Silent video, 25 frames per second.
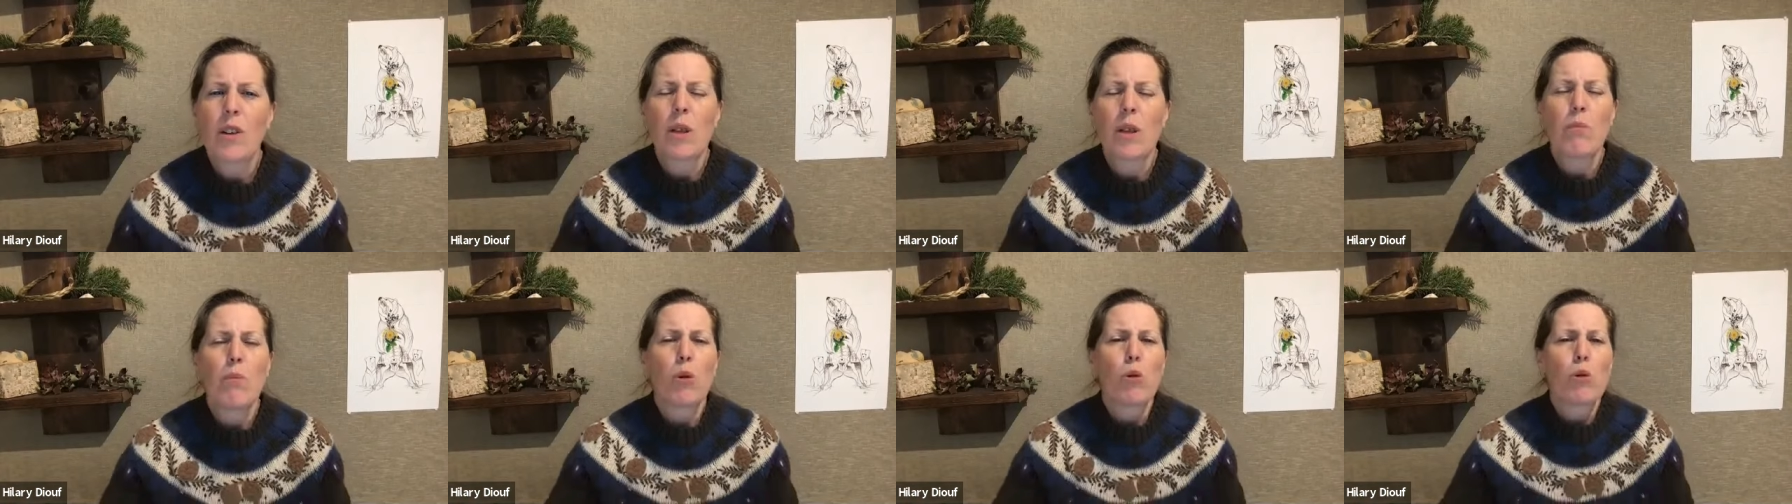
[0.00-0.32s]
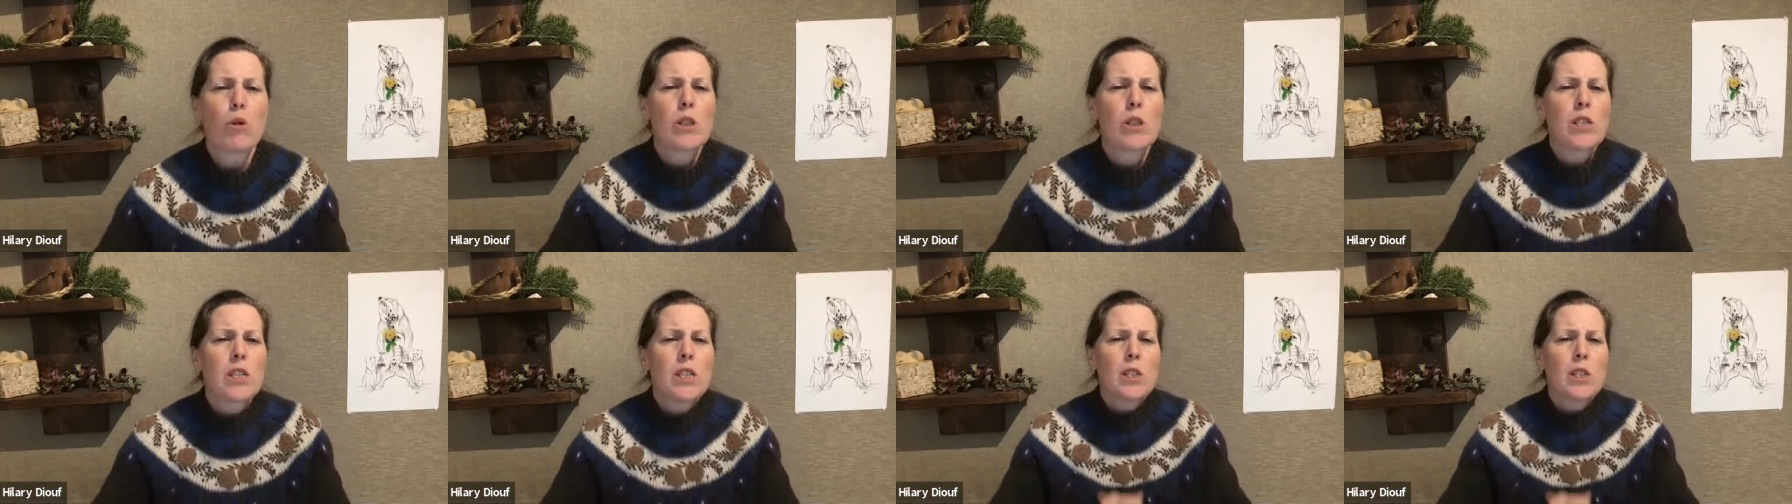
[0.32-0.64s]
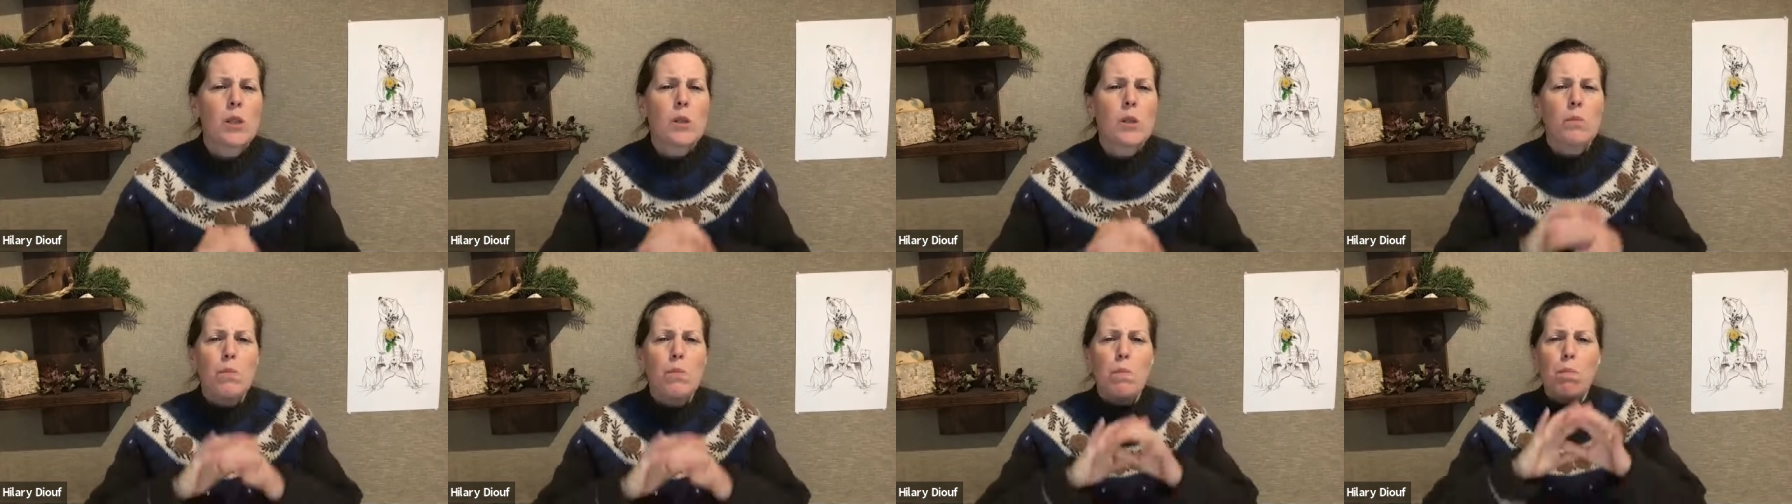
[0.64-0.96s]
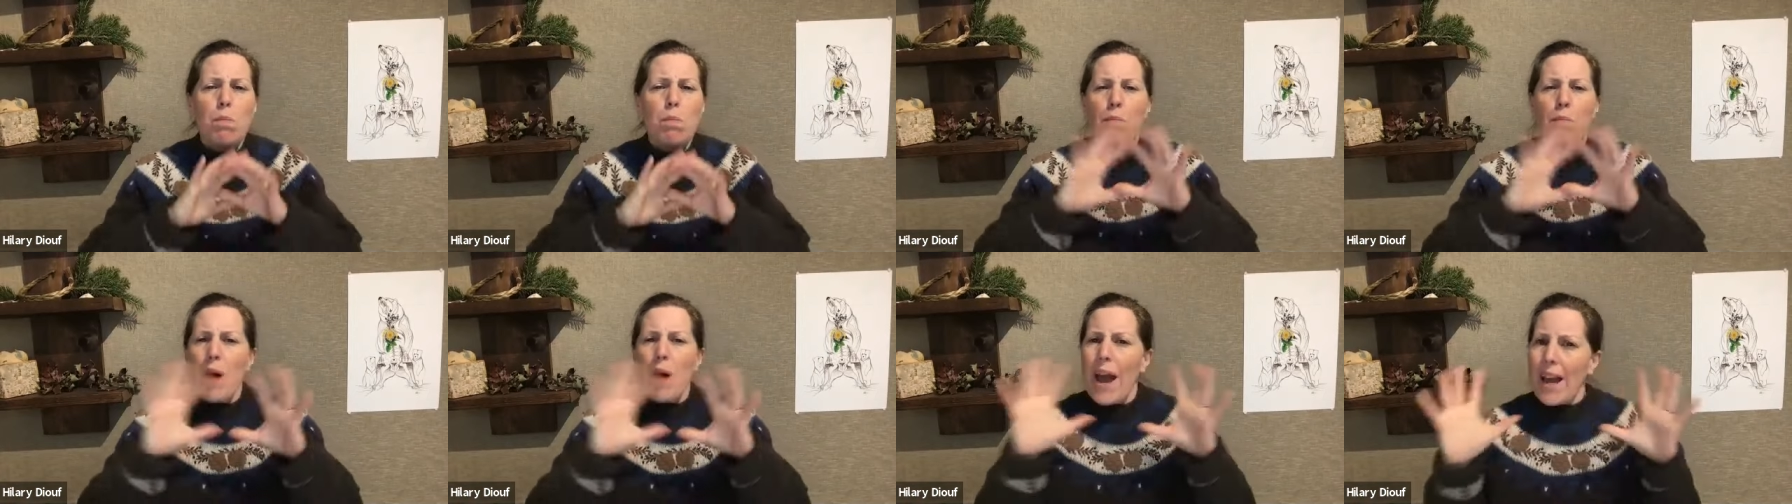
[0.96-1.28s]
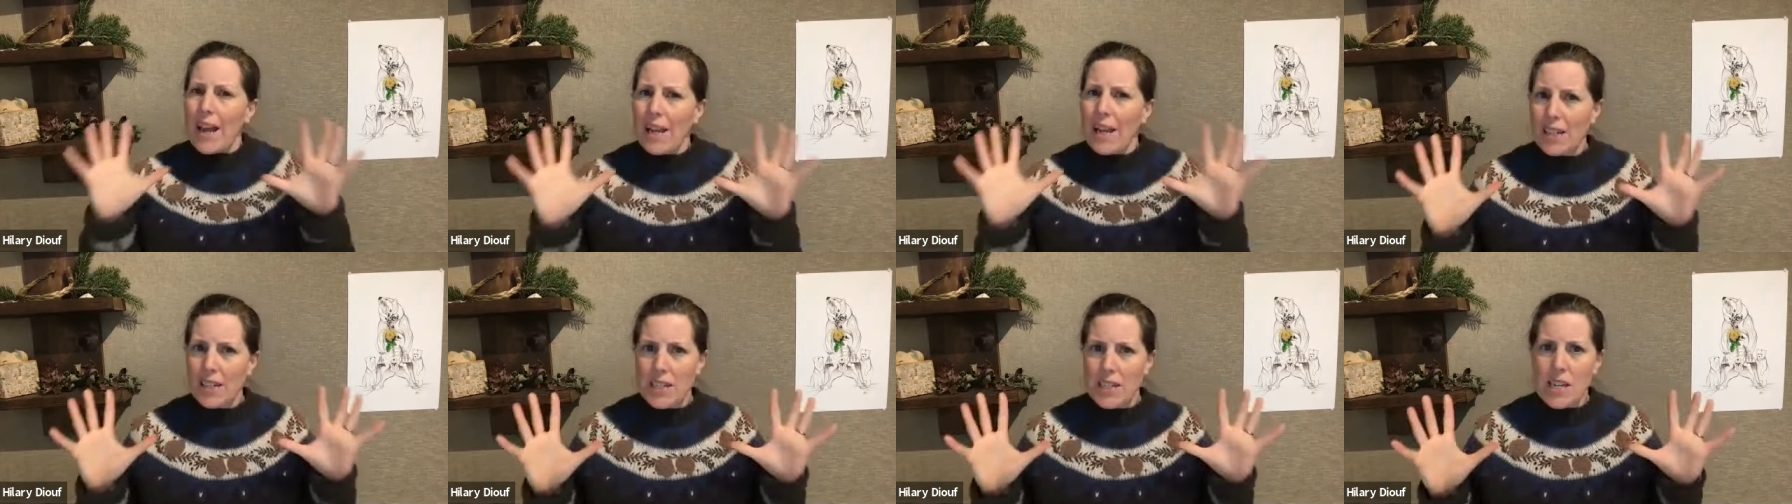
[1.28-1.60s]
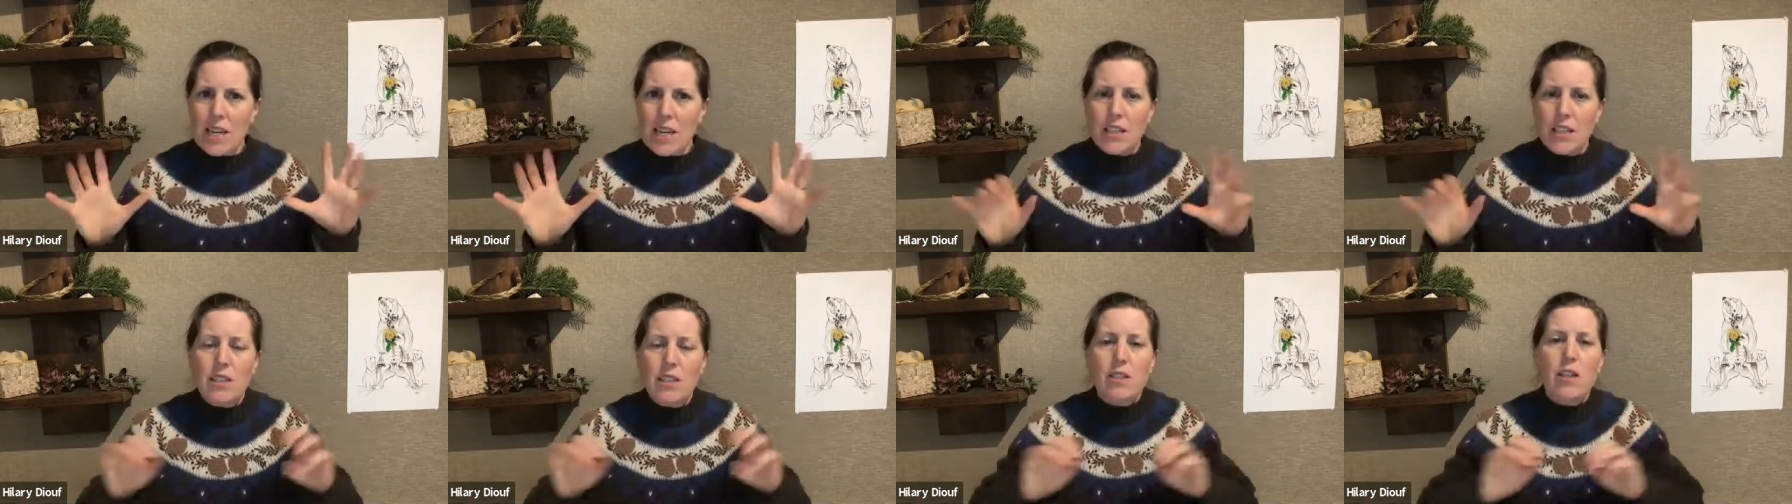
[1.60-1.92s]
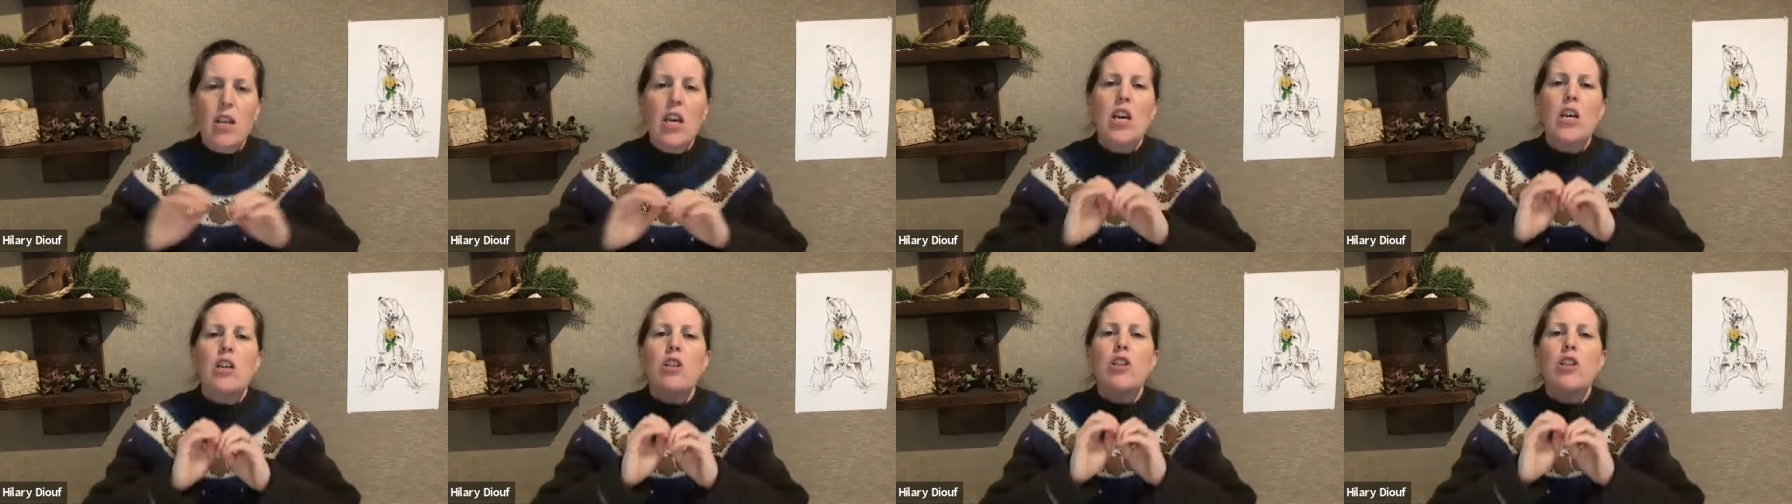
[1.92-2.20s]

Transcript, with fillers: the most speckliest,